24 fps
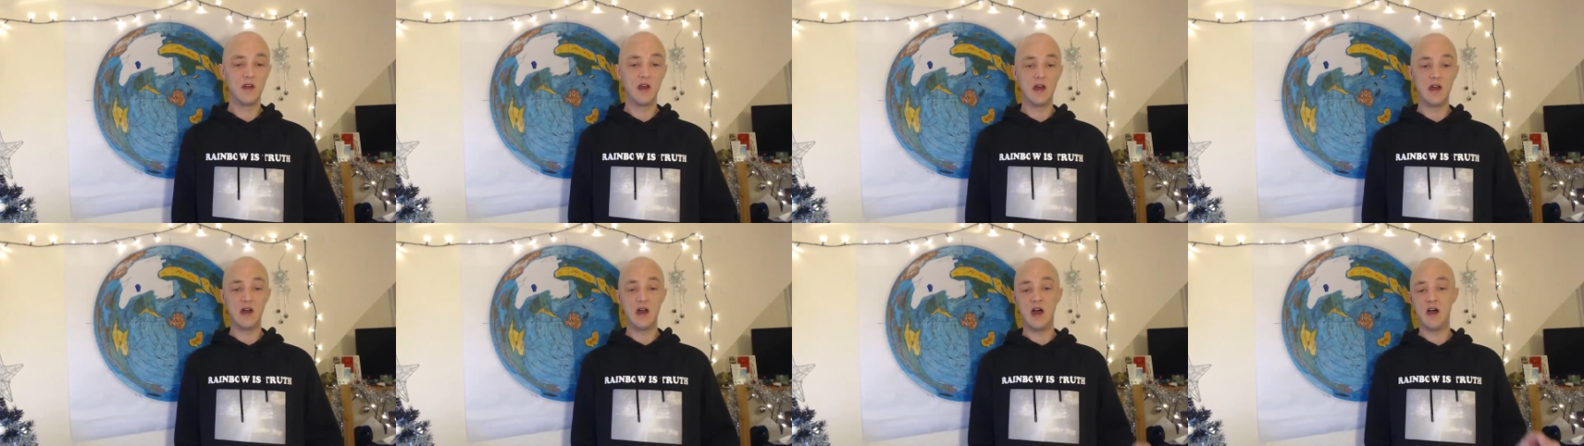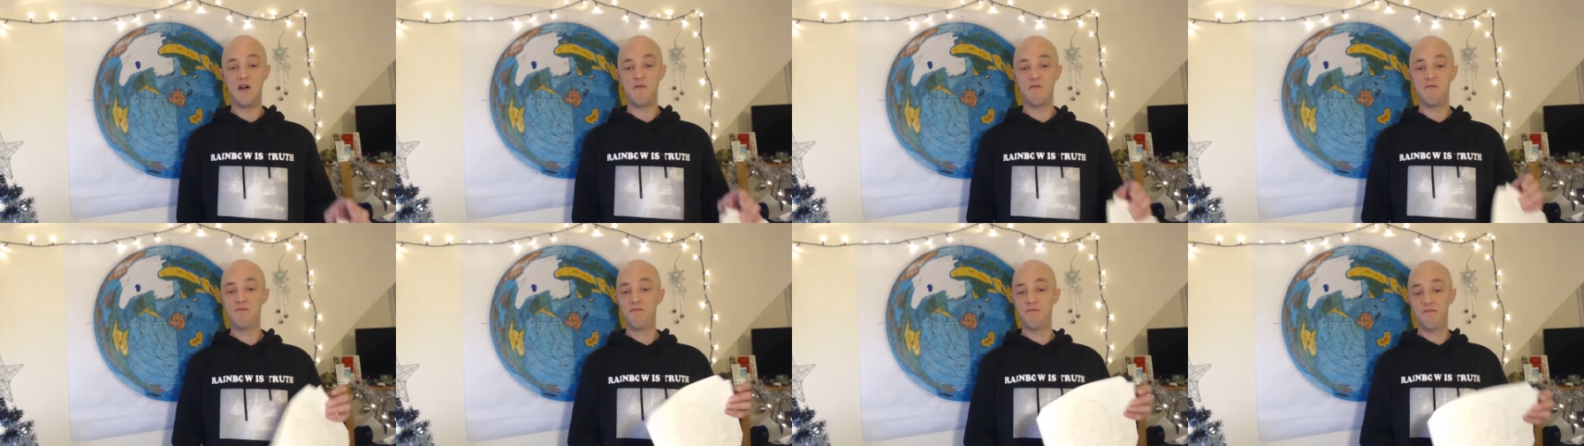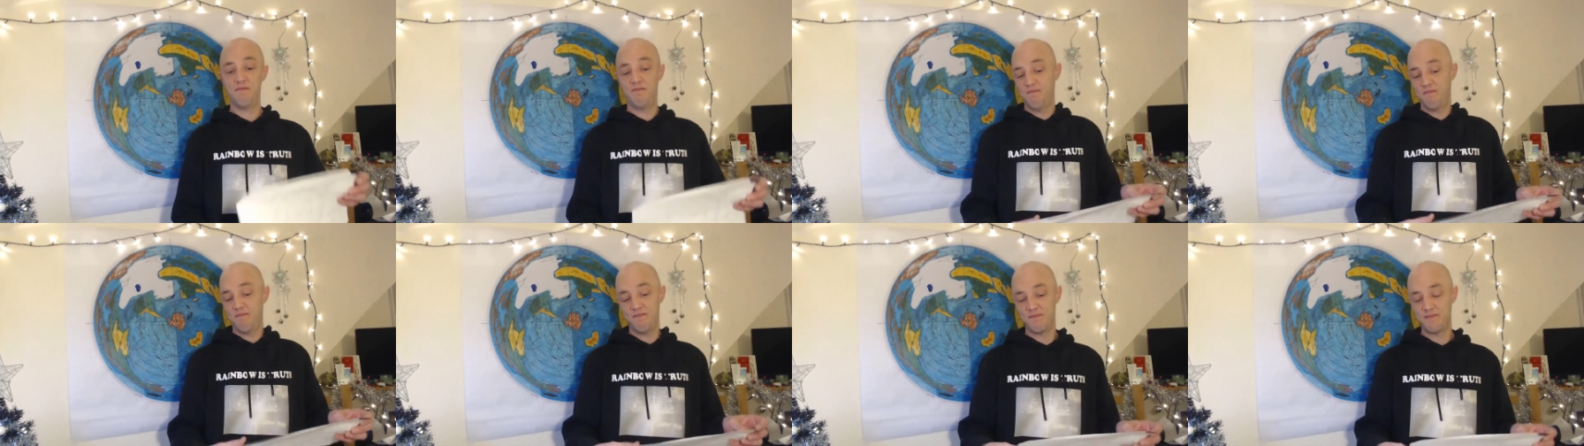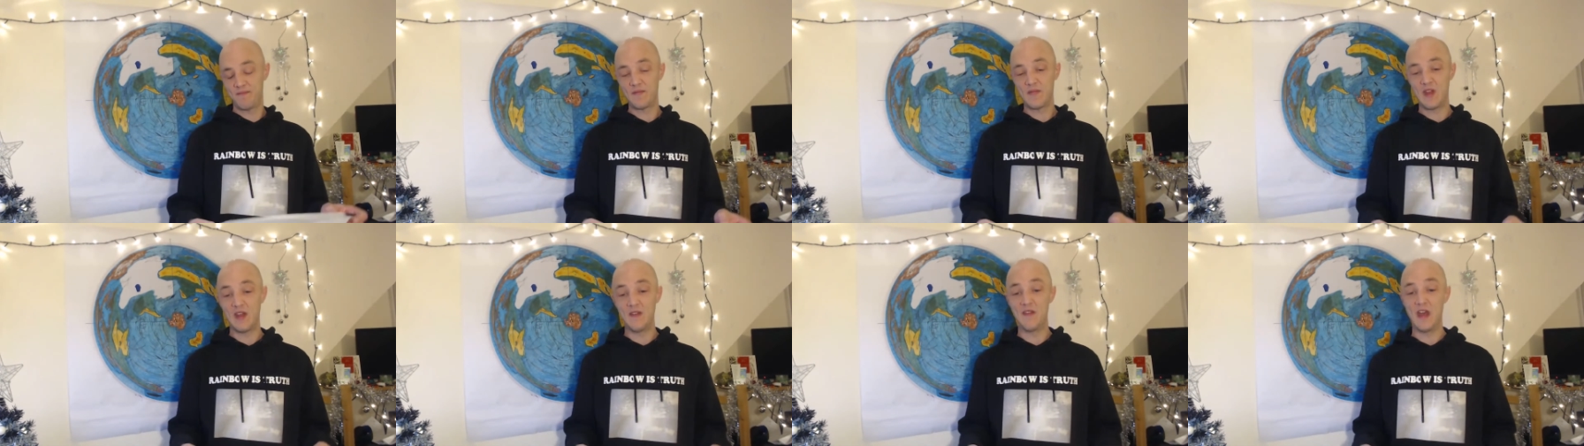
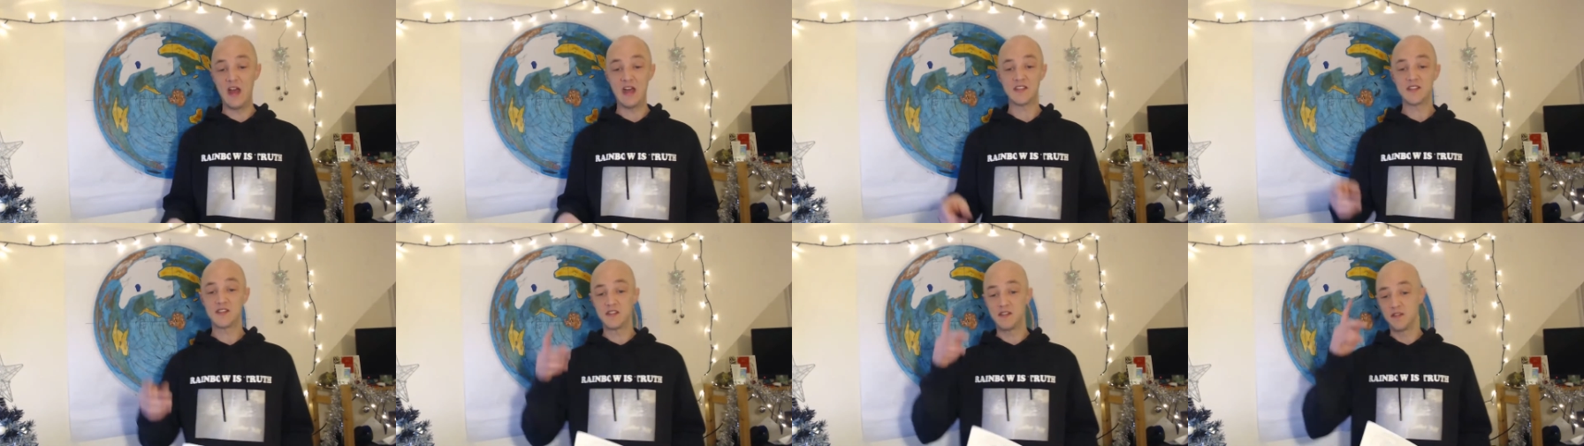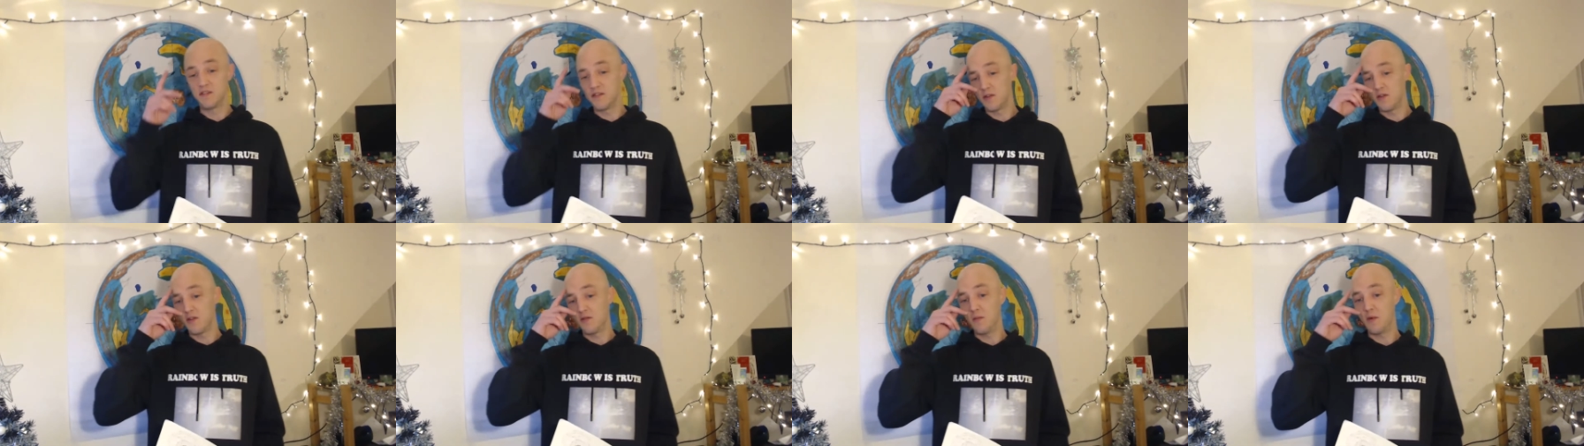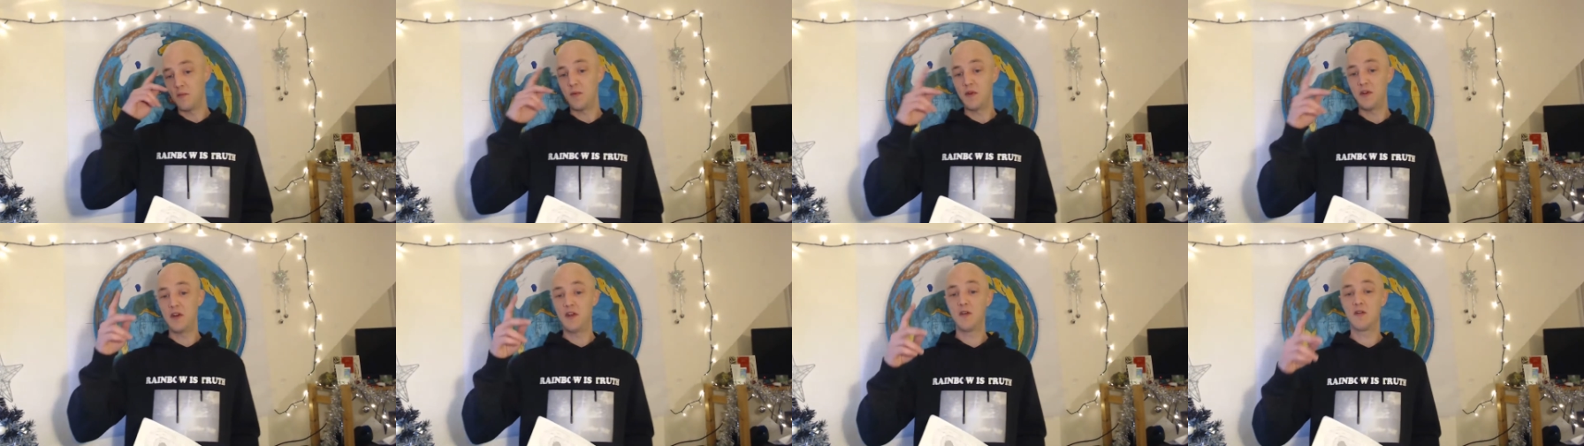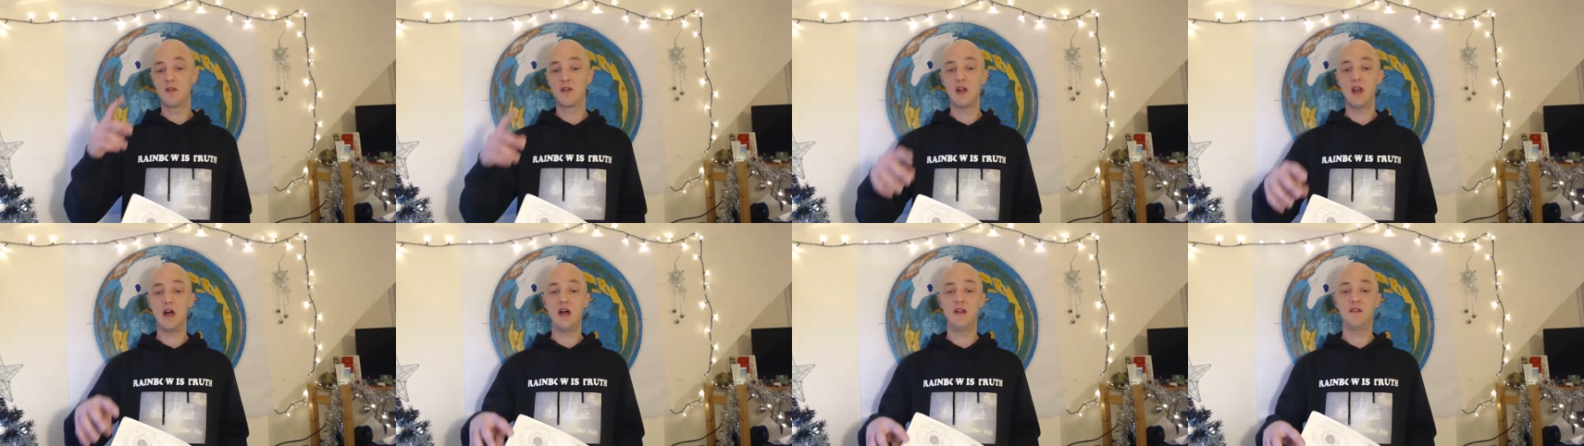And that's to do with my pineal
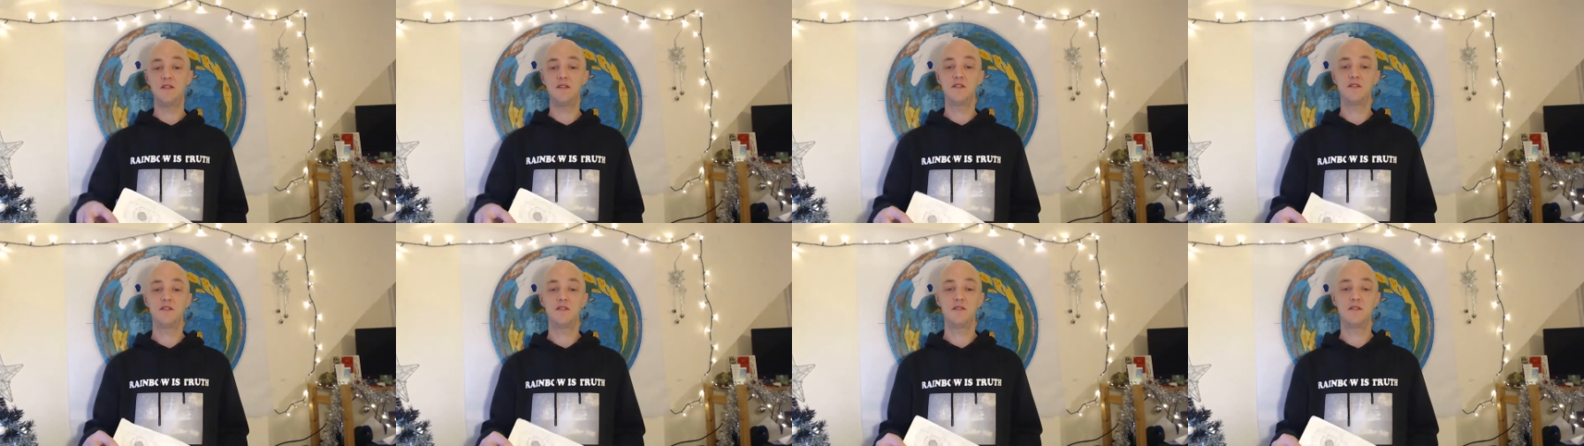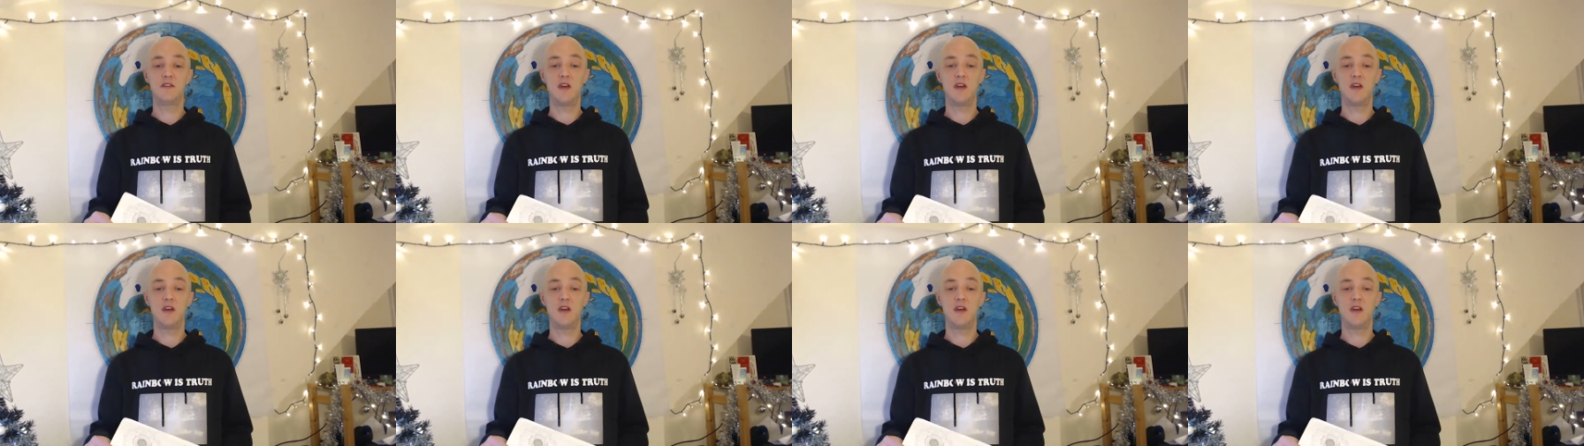gland